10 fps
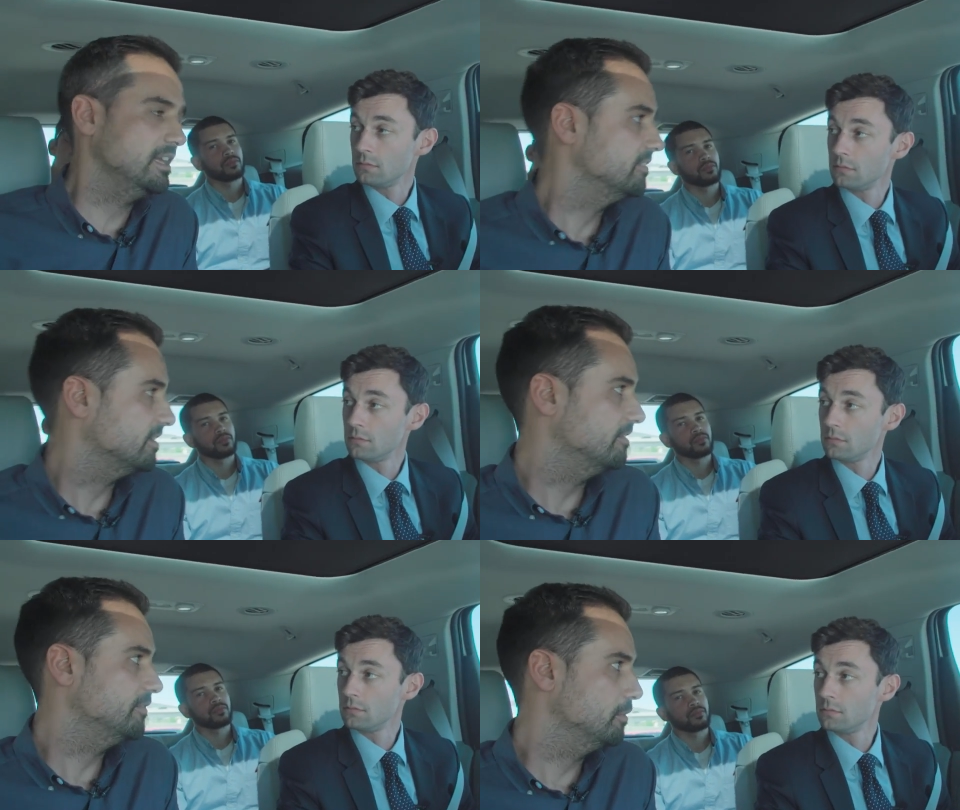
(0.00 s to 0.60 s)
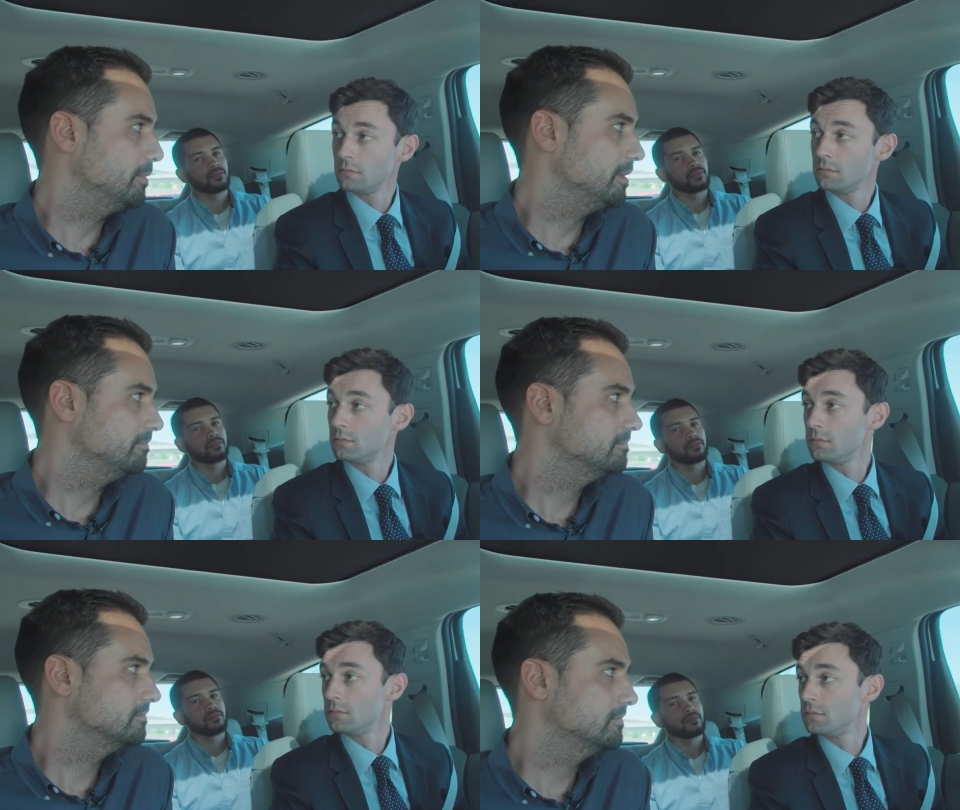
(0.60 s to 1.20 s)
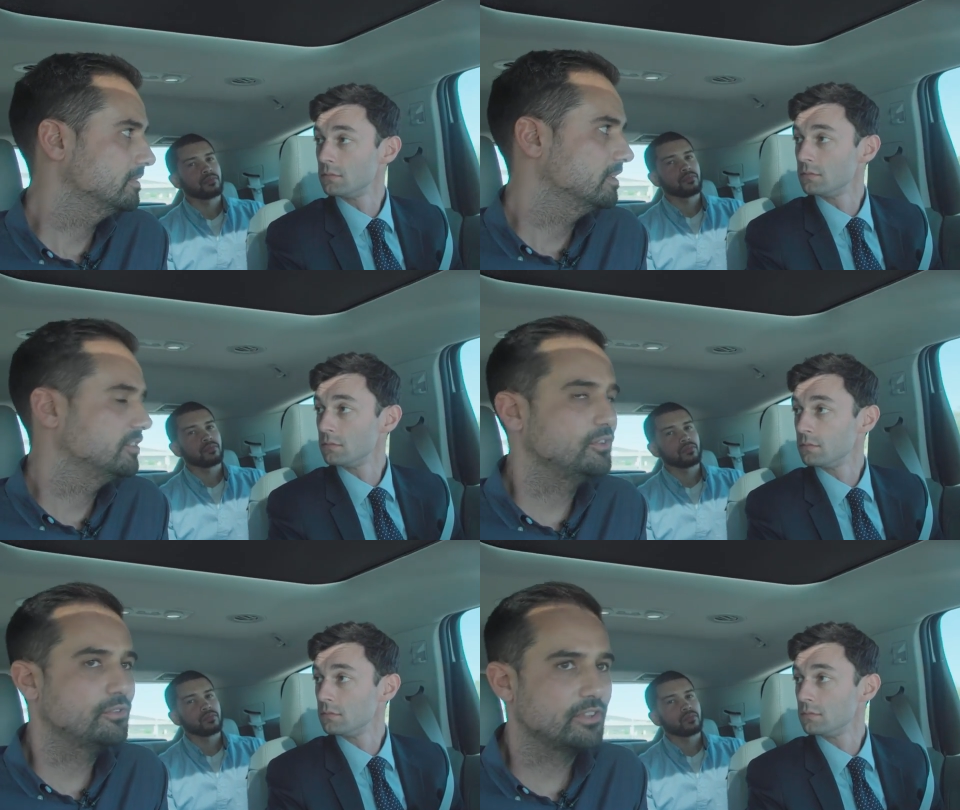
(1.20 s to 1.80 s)
Speaker 1: internet phenomena.
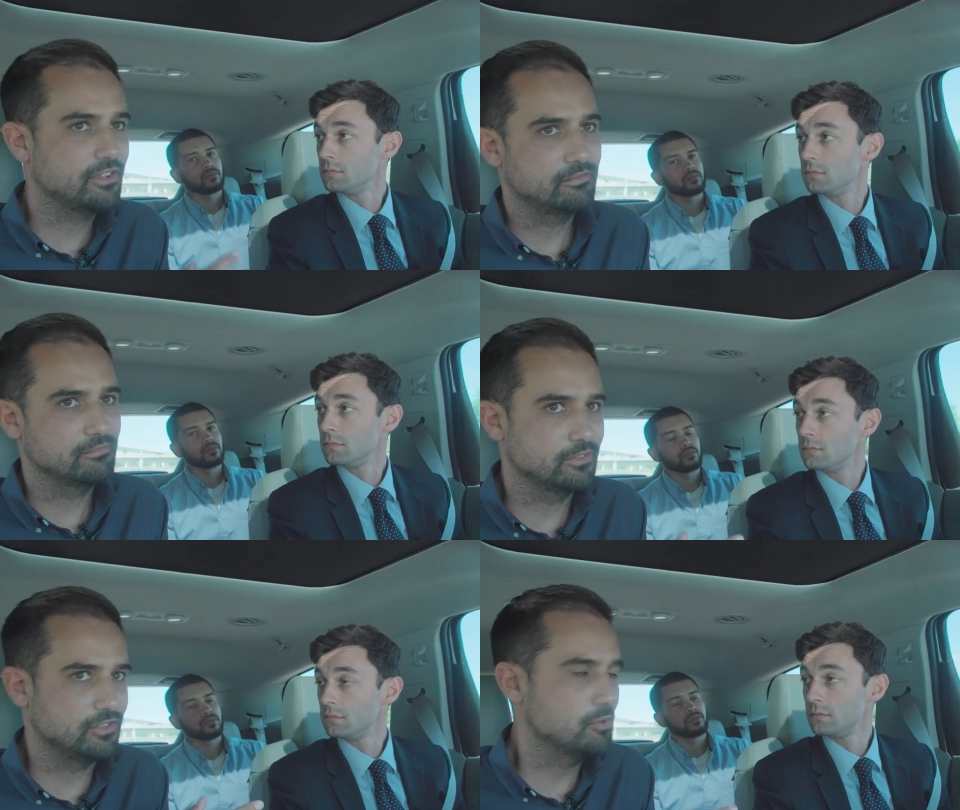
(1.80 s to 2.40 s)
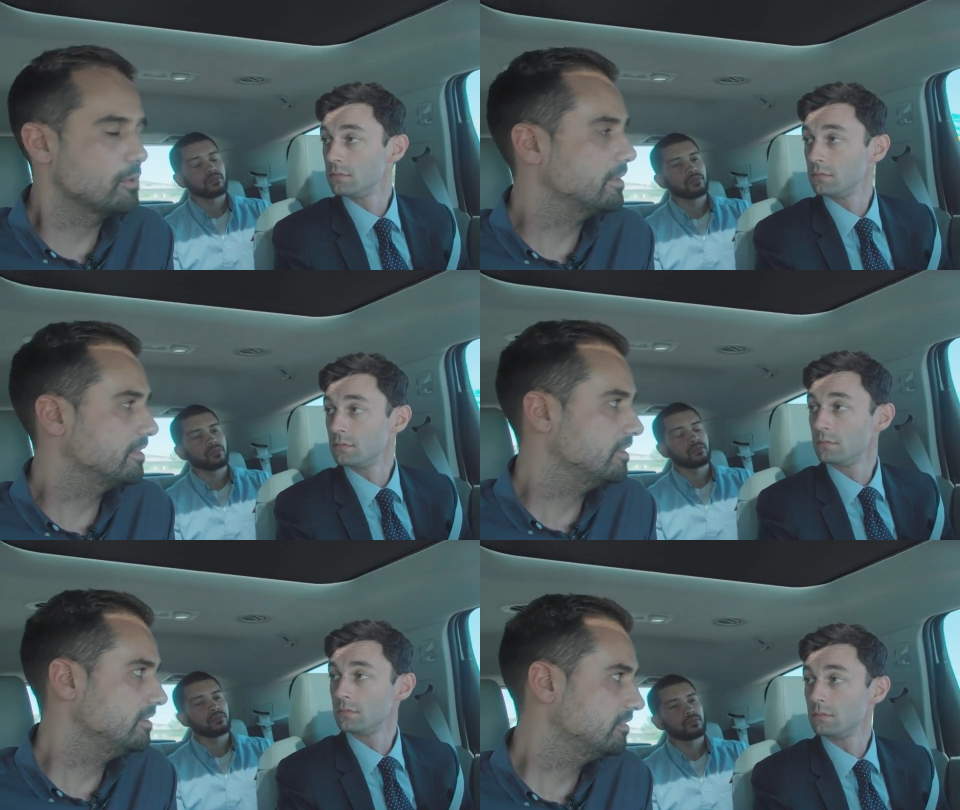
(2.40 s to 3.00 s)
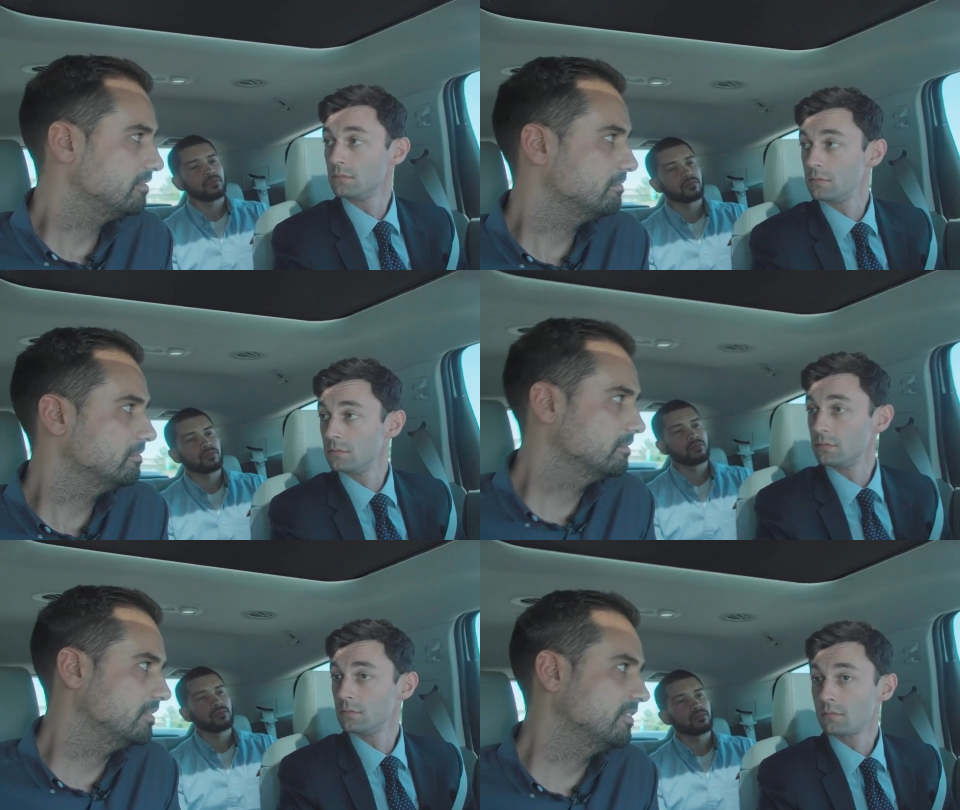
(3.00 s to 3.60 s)
Do you think you are one of these
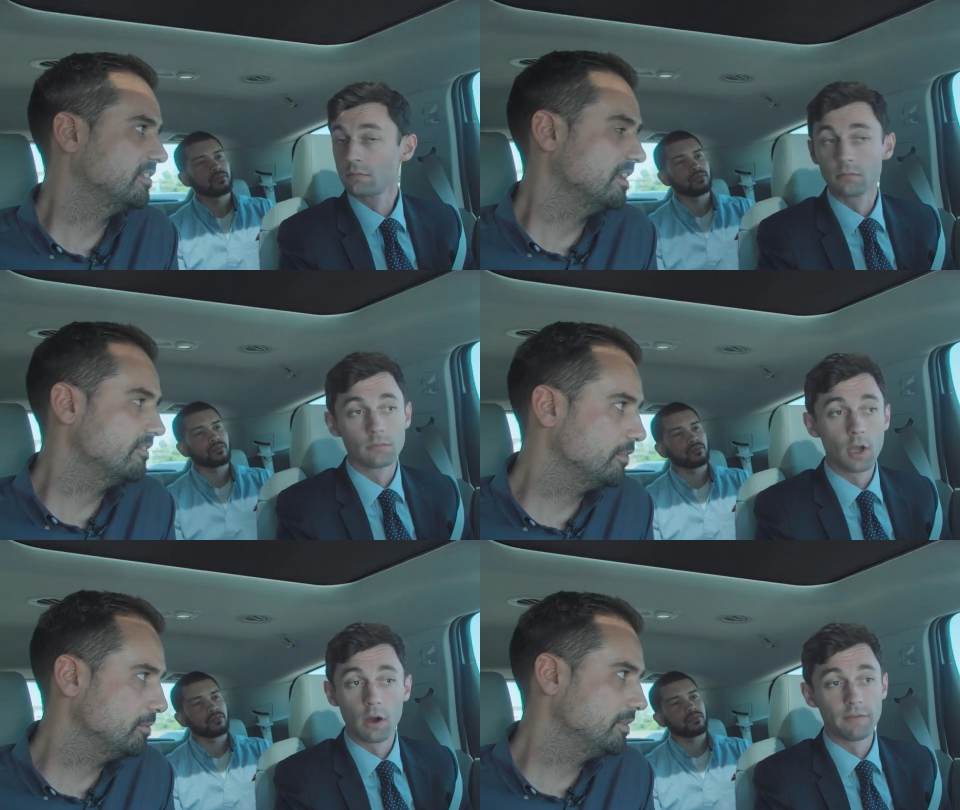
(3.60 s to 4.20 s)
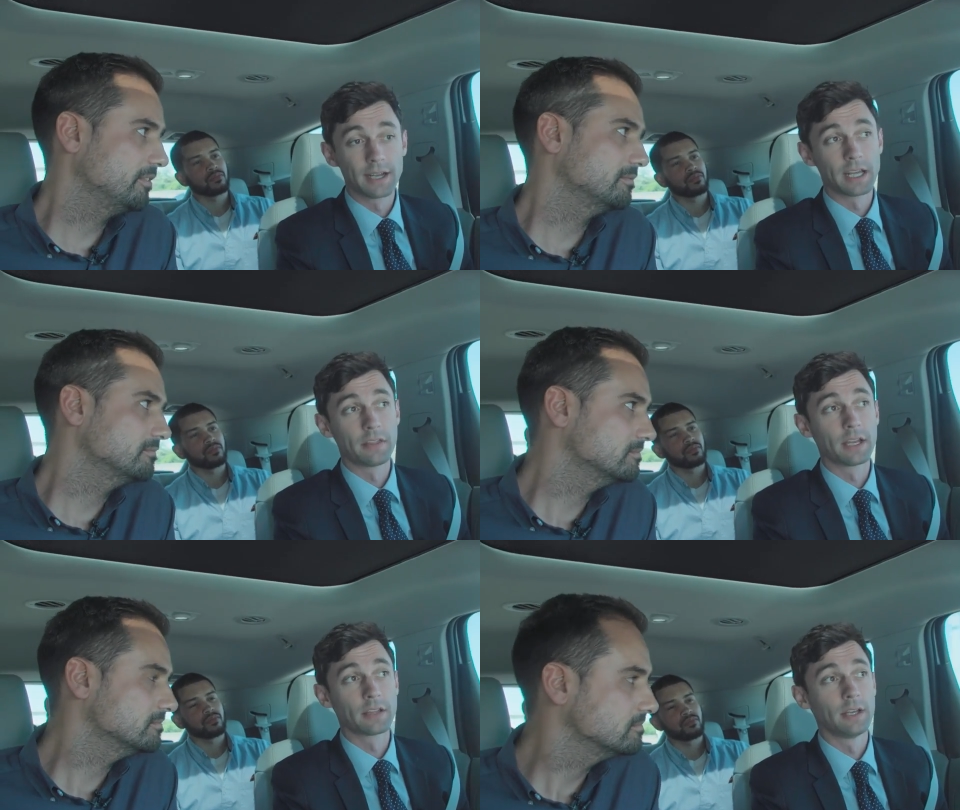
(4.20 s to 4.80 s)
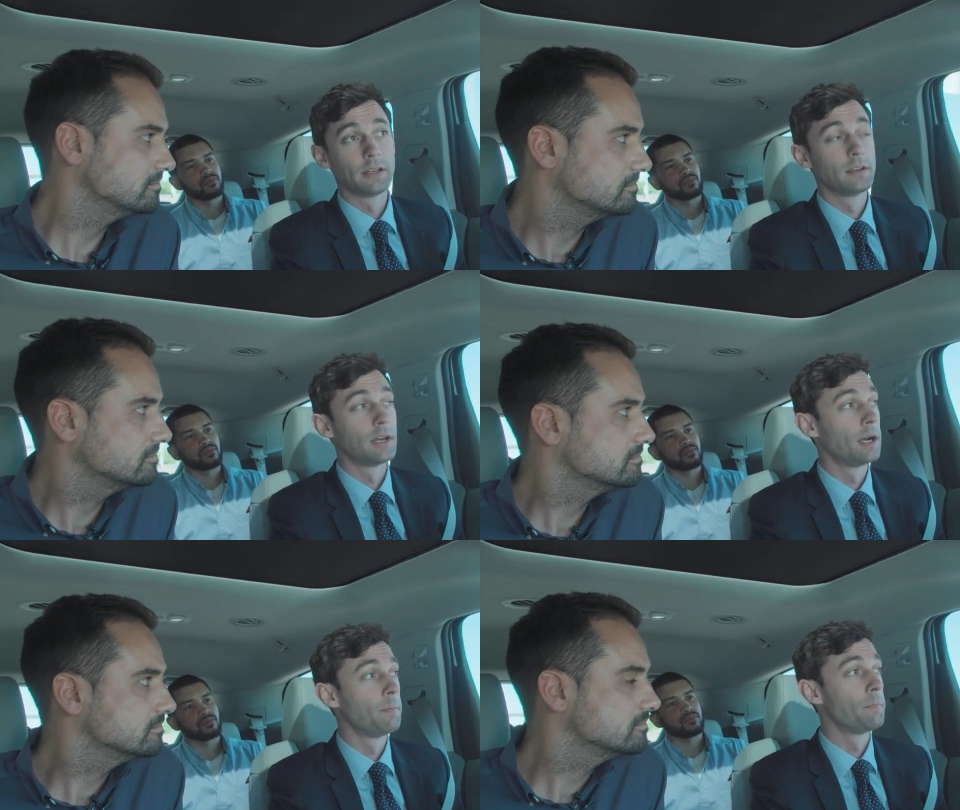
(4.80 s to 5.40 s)
Speaker 2: internet phenomena? No, in fact, I think that
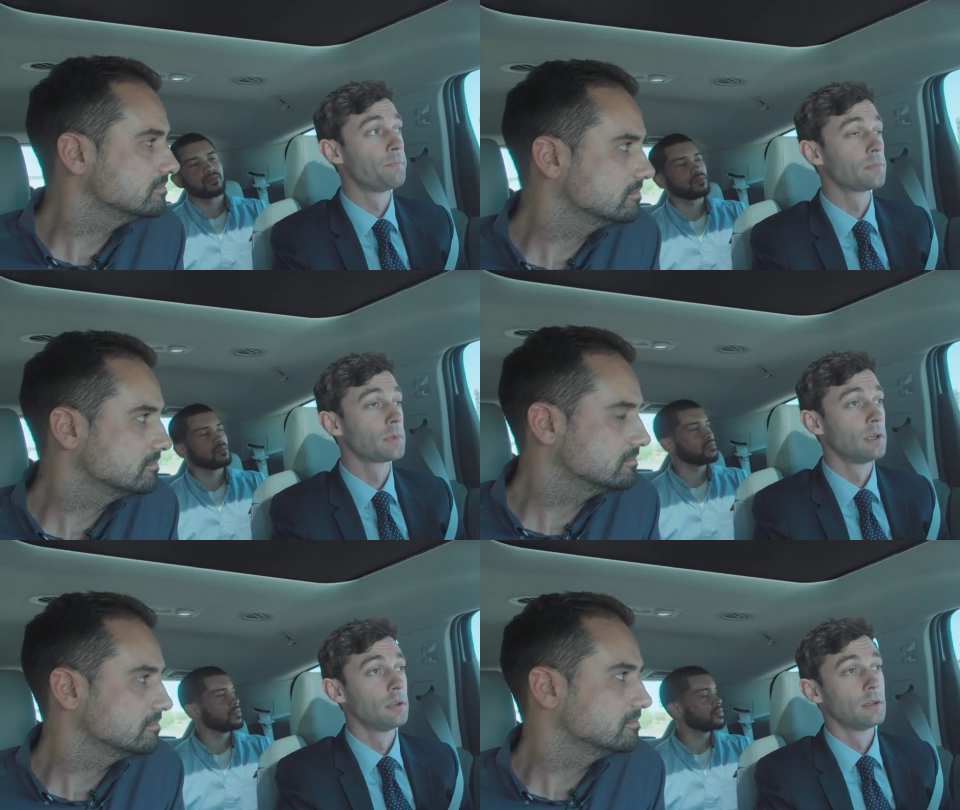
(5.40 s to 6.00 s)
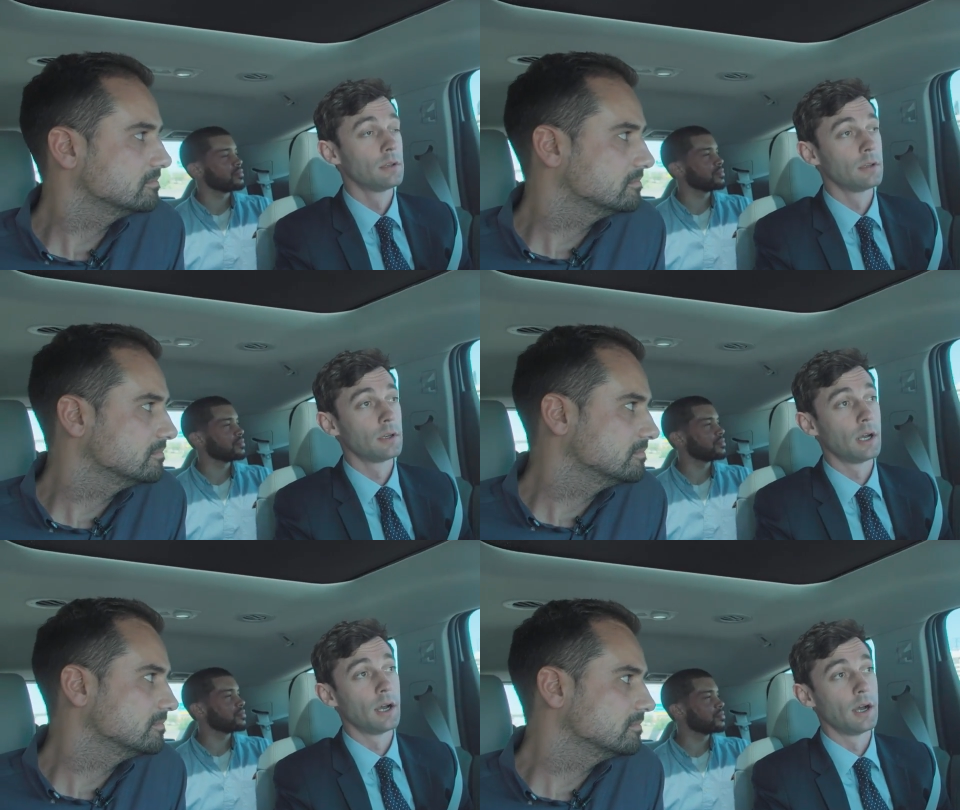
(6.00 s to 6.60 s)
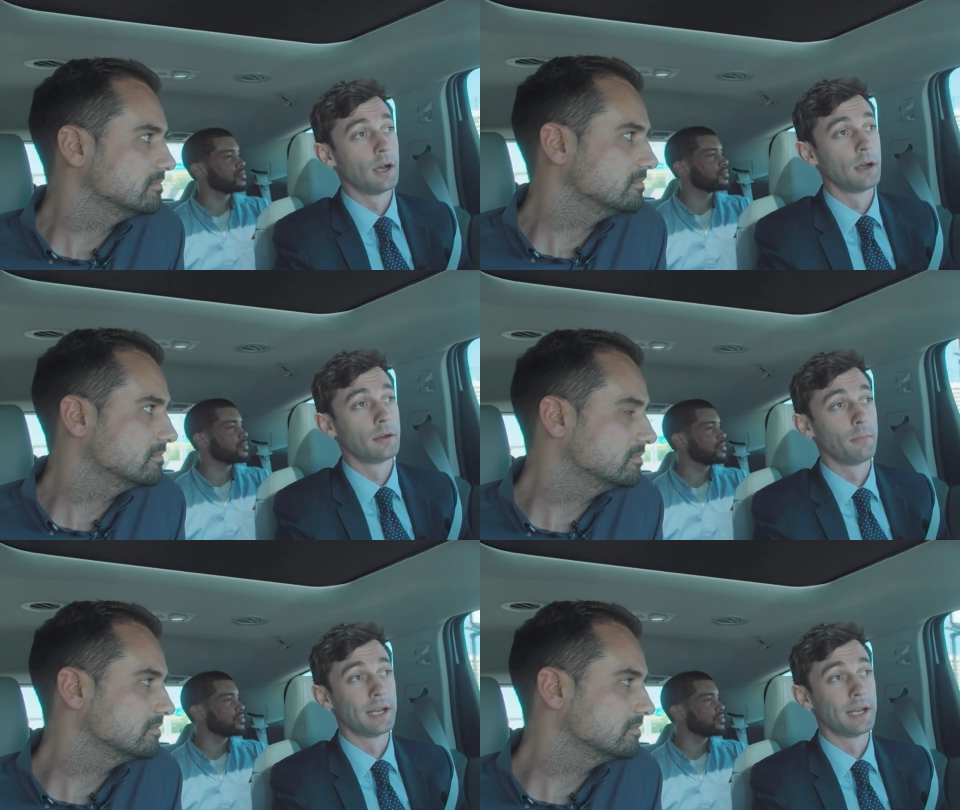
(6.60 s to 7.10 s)
um, uh,